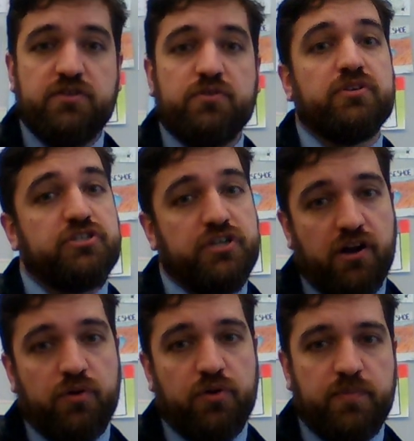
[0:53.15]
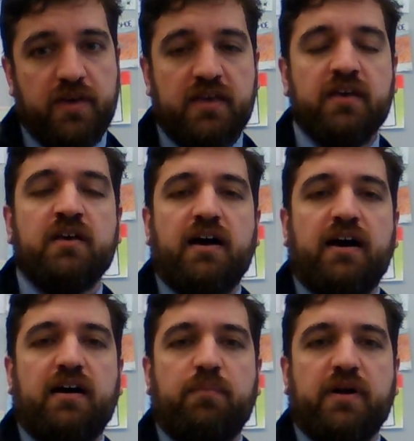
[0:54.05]
You could share it with me,
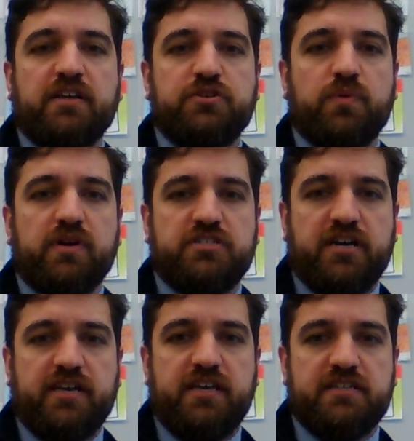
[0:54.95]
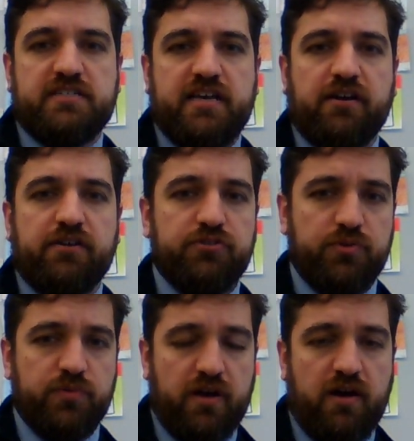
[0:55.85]
but I do want to check in to see how you're
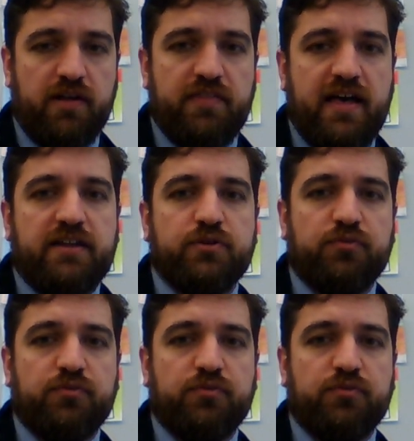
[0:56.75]
doing on that.